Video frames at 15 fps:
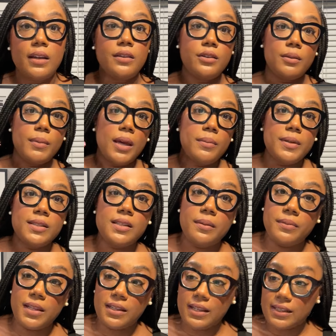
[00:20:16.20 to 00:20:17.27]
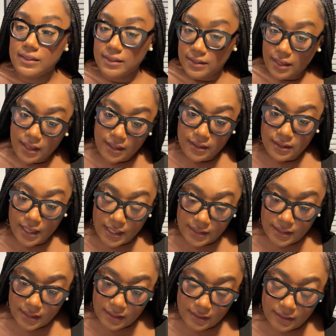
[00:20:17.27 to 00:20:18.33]
There may be something that's done,
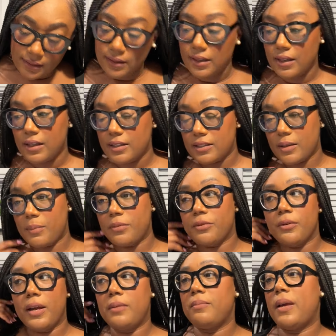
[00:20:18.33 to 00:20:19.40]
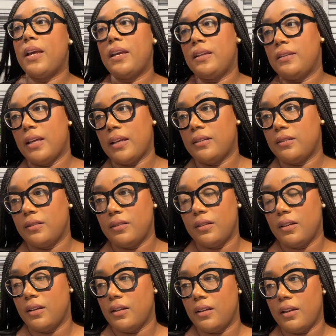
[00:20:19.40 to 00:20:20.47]
as in some threat made that
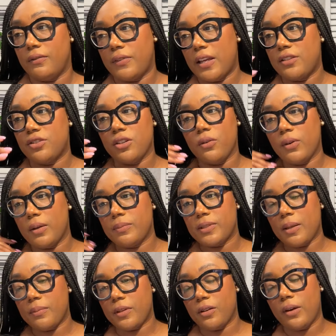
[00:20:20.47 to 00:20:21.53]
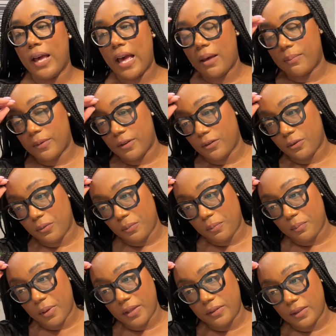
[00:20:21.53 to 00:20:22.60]
if they show up, something will happen.
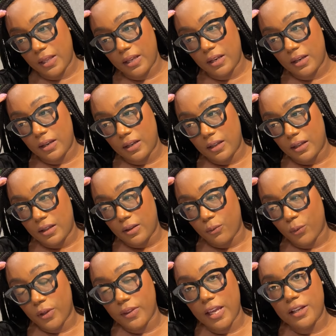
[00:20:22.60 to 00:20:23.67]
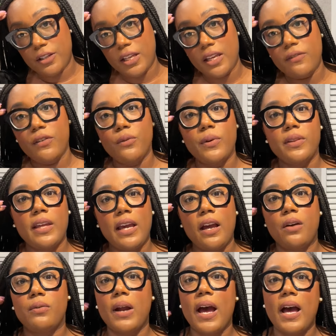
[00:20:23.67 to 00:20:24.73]
But then when they, even when they
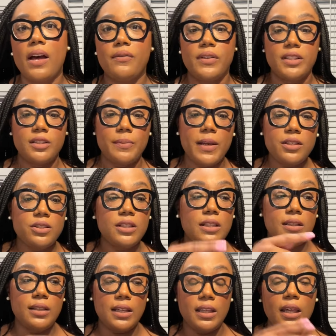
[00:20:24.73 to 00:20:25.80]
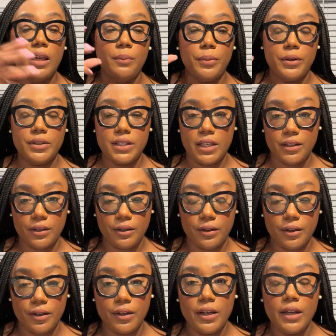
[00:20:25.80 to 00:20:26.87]
arrive, especially Nicki in
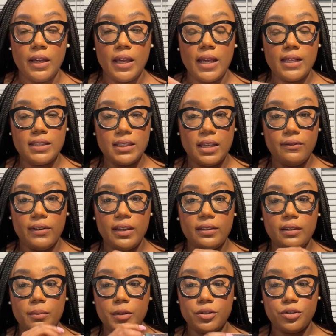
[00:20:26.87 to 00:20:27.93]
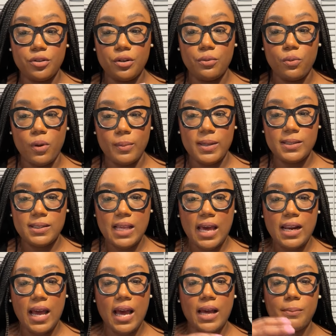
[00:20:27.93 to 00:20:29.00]
particular, it's giving the mature woman
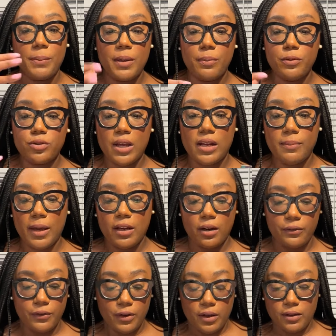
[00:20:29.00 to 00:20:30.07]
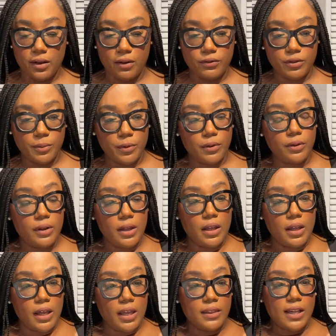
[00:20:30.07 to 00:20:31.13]
side eye, people trying to make her feel uncomfortable.
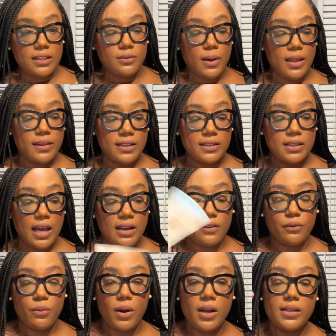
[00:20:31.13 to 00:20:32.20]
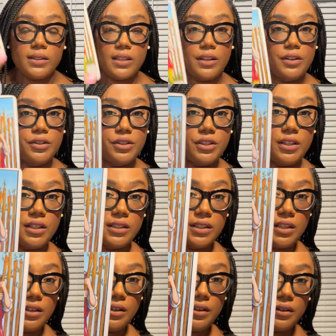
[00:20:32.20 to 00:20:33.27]
And that's why this Nine of Wands energy is
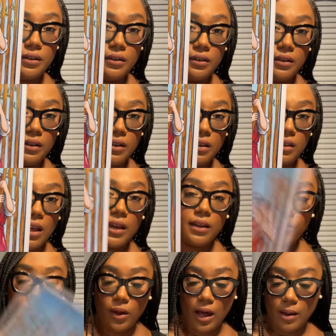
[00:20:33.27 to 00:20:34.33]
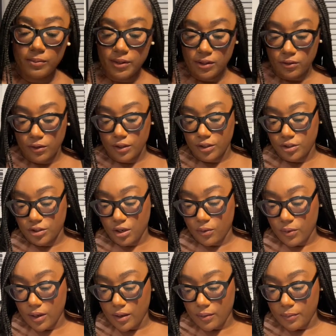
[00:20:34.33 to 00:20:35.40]
here like, well, I'm still going to
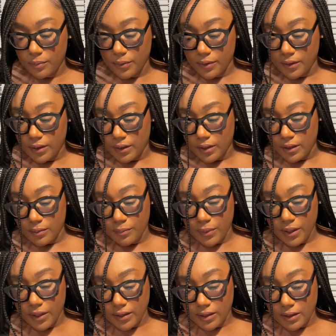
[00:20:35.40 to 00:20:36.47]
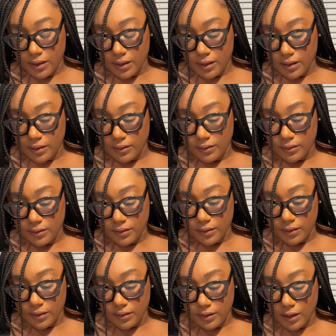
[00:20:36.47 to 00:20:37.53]
show up, but uh,
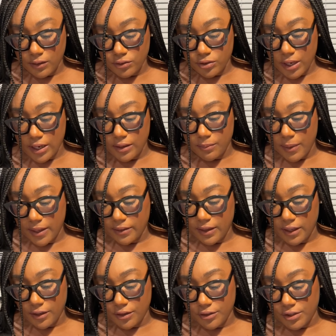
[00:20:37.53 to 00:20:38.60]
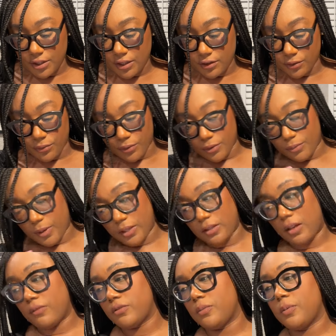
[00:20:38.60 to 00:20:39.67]
they'll try to make the energy in the room
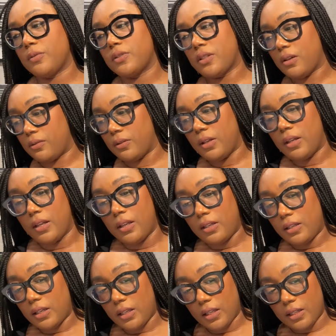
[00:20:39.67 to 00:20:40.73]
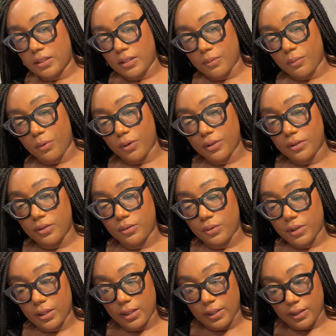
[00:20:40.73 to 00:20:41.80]
uncomfortable. So, Nicki, it's important to
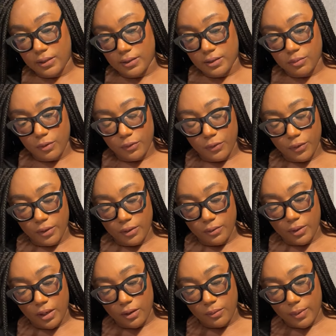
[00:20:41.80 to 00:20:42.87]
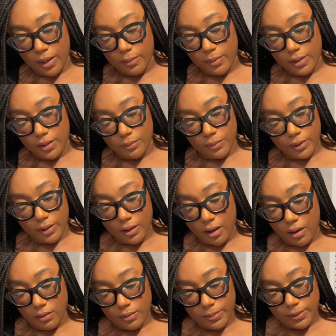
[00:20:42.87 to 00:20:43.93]
cleanse before you go, baby, and bring
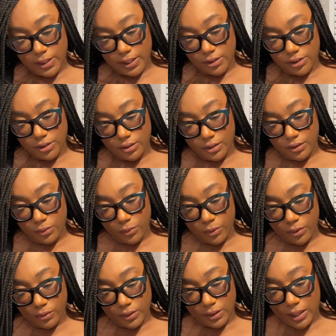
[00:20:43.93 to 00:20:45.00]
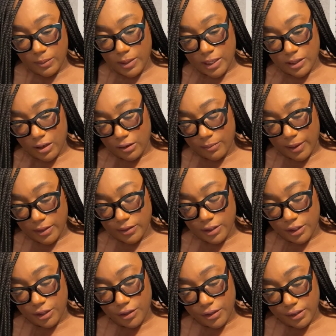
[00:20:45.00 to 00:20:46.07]
all the protection in the world. And I'm not talking about
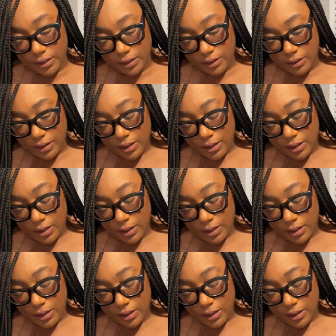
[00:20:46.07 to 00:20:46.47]
security.